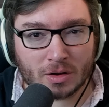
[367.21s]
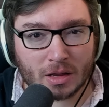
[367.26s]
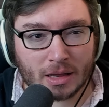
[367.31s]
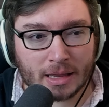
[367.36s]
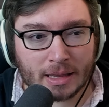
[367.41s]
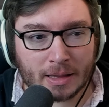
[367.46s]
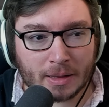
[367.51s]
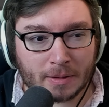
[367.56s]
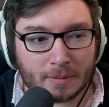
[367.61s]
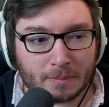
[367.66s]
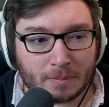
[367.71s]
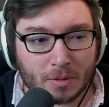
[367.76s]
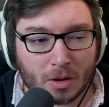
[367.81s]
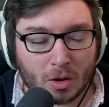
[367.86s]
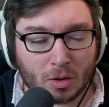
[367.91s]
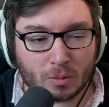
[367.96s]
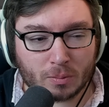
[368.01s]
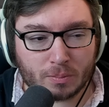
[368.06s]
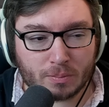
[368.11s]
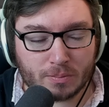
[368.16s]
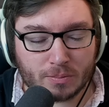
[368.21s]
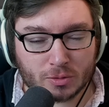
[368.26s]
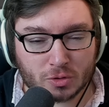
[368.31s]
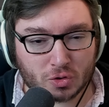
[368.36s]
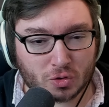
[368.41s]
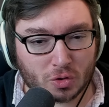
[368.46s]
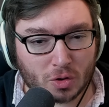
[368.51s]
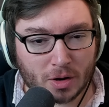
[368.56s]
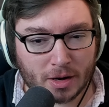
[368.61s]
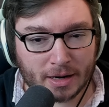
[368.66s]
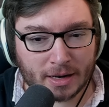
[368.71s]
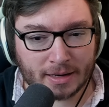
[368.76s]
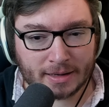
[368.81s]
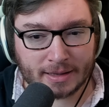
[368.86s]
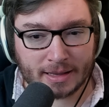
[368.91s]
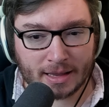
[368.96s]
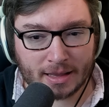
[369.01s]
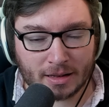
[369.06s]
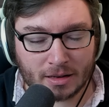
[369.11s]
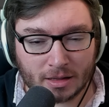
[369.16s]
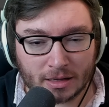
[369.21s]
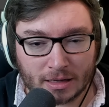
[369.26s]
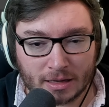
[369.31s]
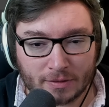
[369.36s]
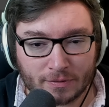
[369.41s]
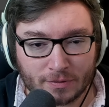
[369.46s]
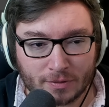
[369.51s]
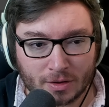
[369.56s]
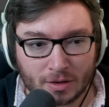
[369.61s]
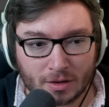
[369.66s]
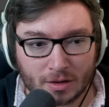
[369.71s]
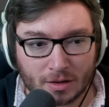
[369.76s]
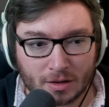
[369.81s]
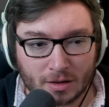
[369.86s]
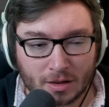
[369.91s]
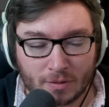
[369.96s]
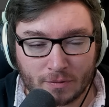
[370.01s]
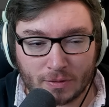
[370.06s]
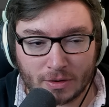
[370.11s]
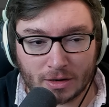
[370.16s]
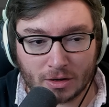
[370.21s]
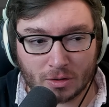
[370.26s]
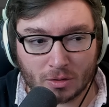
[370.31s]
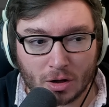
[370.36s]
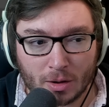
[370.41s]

I'll try and get like a video